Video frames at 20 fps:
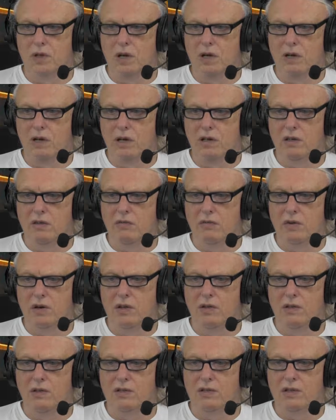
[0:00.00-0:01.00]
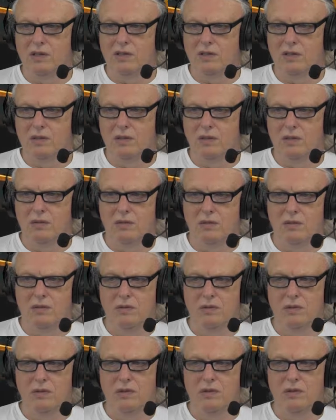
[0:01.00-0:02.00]
identify this as a
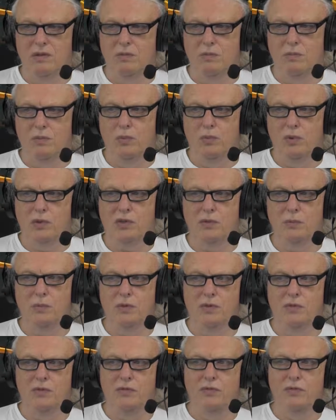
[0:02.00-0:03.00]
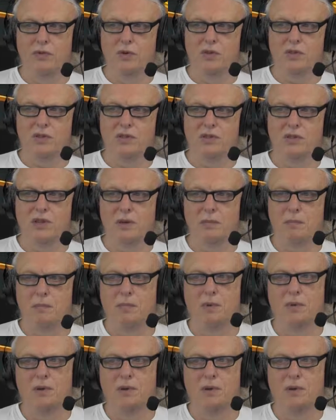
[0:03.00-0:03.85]
possible first step